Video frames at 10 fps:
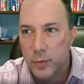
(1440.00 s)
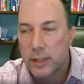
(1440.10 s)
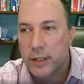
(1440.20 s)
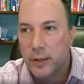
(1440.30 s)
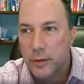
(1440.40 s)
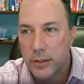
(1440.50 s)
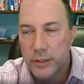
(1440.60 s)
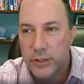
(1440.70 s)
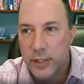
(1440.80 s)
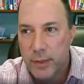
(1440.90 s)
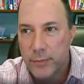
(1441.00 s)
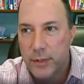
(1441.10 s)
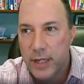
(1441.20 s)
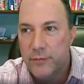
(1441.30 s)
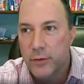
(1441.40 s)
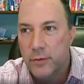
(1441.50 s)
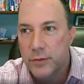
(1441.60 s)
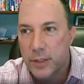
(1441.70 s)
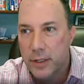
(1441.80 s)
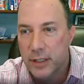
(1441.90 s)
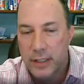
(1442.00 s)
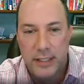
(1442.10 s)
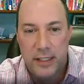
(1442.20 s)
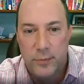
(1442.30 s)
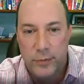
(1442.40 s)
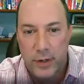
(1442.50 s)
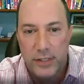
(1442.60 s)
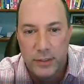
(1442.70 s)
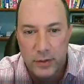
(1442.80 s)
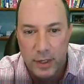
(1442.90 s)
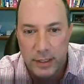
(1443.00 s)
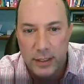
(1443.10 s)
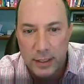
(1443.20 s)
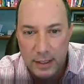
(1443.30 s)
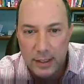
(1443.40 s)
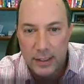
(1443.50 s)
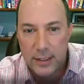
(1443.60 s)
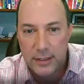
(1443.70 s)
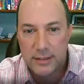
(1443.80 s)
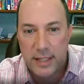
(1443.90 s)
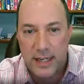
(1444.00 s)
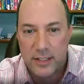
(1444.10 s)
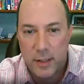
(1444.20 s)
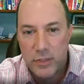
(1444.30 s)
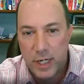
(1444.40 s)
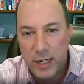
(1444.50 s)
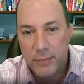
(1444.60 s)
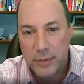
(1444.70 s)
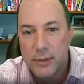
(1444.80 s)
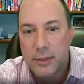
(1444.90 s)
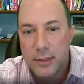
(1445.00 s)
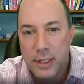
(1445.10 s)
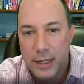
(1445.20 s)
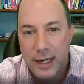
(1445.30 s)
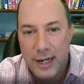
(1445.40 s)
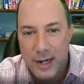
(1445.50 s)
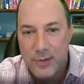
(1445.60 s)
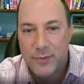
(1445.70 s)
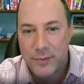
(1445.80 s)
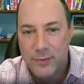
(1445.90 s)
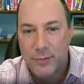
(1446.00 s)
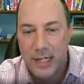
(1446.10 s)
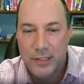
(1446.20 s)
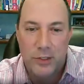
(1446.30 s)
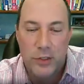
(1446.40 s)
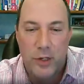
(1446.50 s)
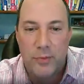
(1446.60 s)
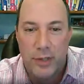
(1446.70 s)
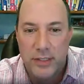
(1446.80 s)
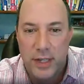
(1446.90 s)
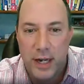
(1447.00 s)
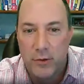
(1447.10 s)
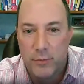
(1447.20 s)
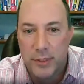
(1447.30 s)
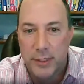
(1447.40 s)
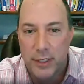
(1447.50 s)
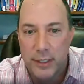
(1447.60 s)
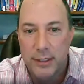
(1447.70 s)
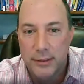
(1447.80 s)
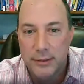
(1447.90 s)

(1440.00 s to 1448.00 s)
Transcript: work. I go to the gym, I put headphones on, and I decompress and try to stay in some shape. But I still enjoy playing soccer with my daughter.